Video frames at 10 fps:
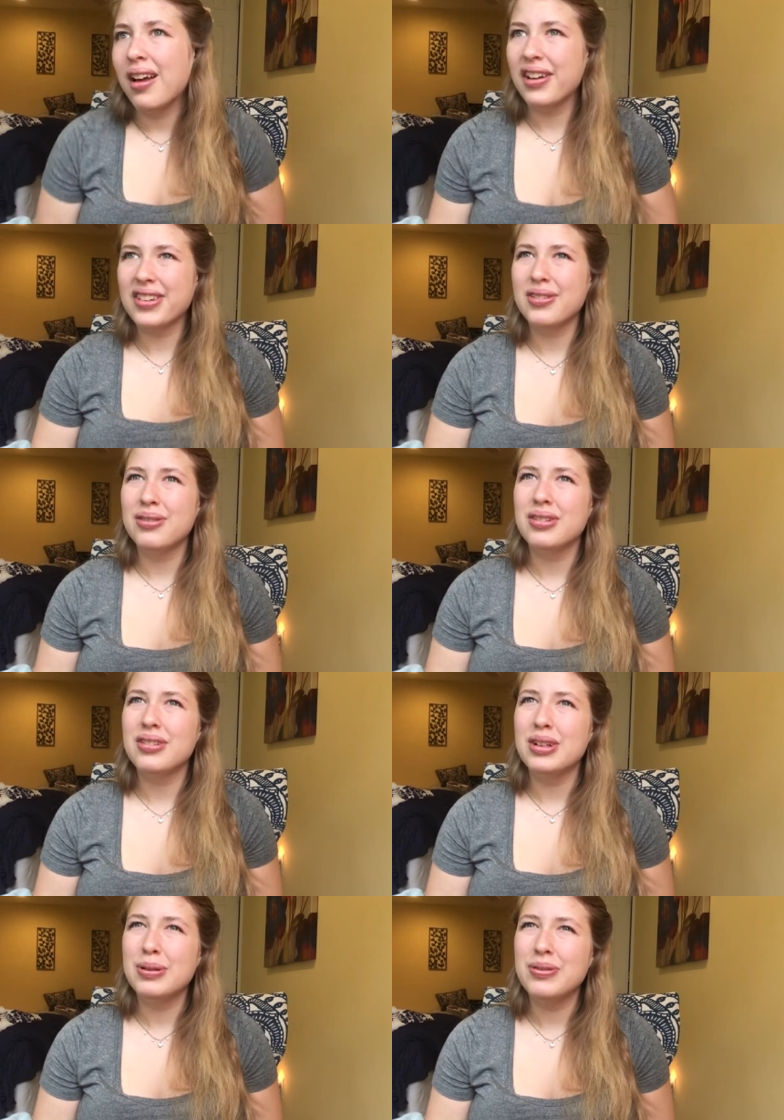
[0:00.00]
also
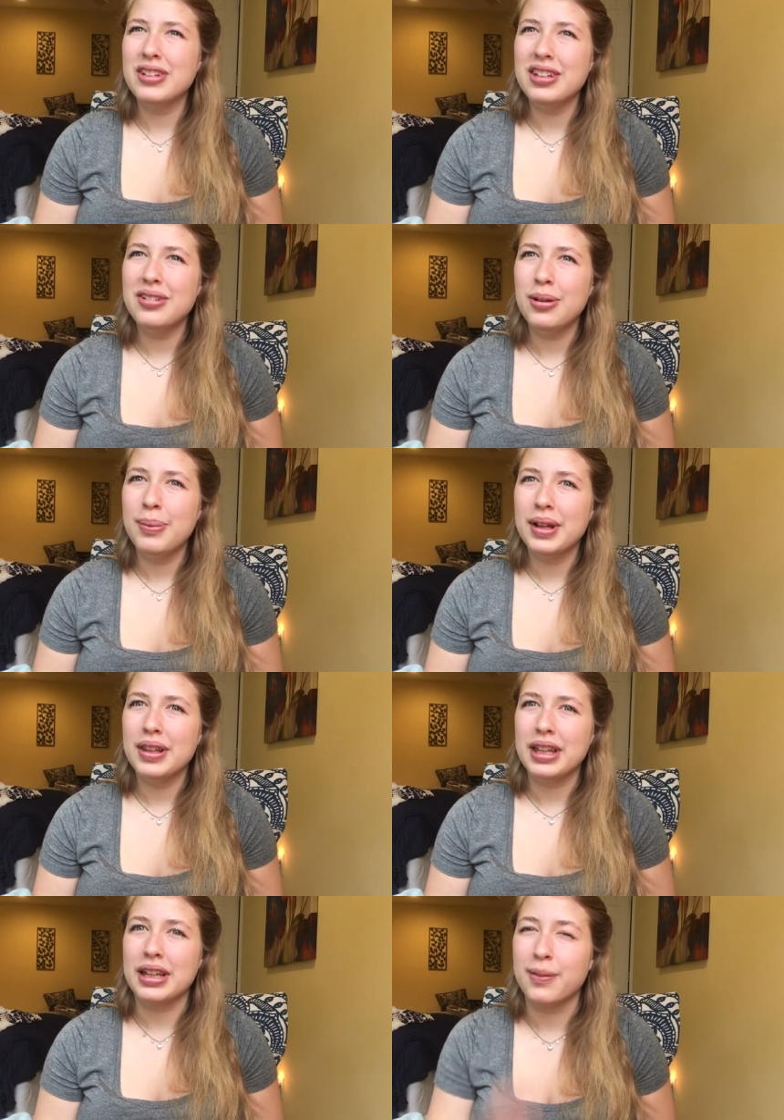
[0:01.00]
with our video
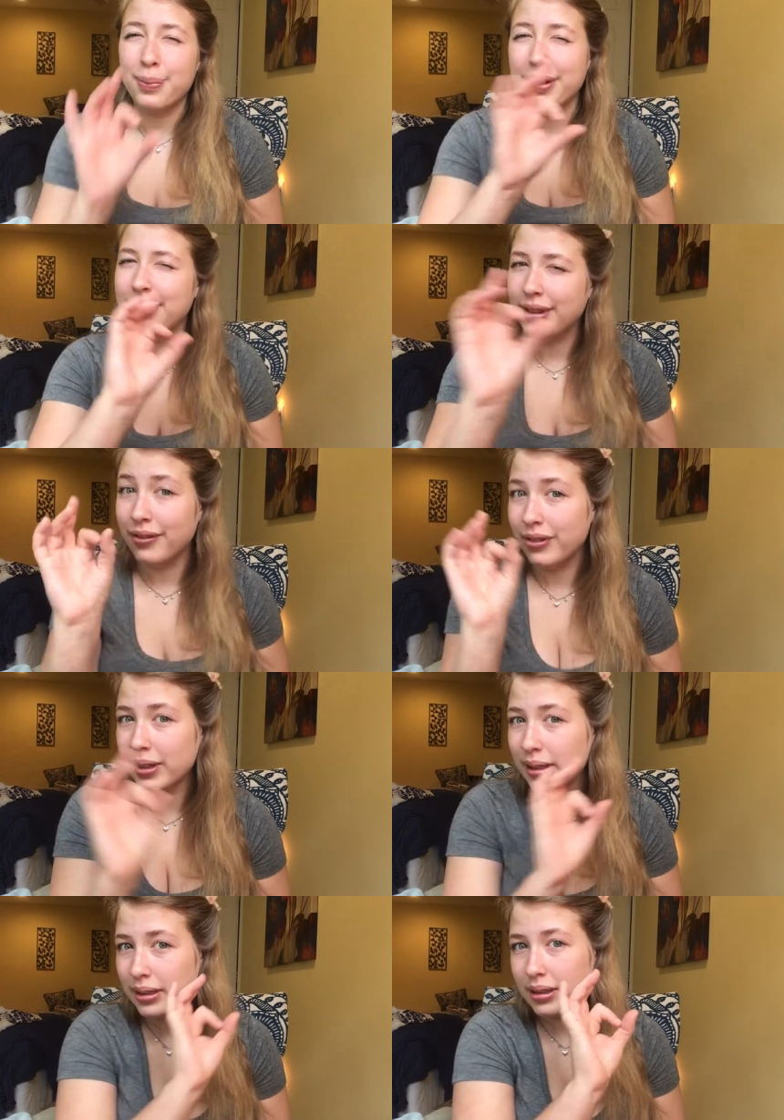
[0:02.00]
about like
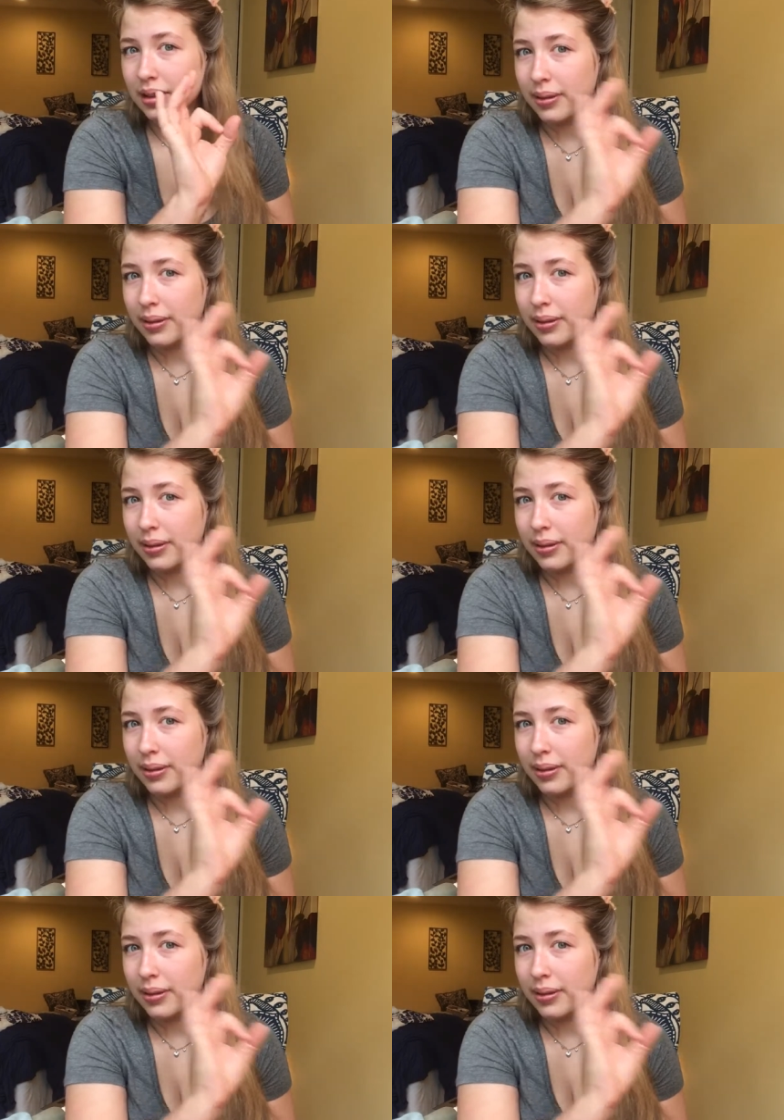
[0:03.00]
specific